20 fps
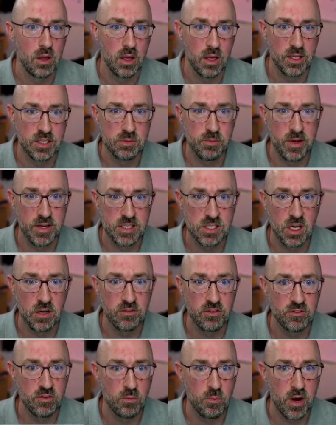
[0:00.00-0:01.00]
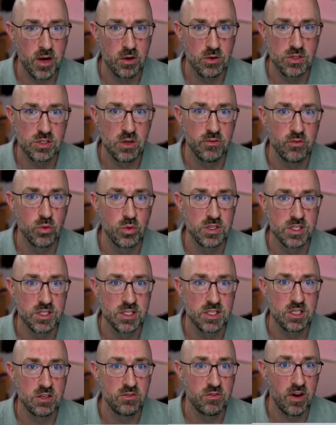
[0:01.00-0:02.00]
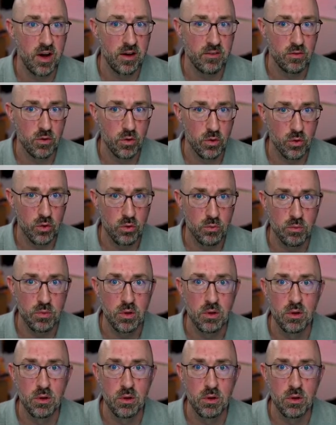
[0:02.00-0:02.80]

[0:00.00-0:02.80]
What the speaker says: It's based off of a Microsoft 365 group.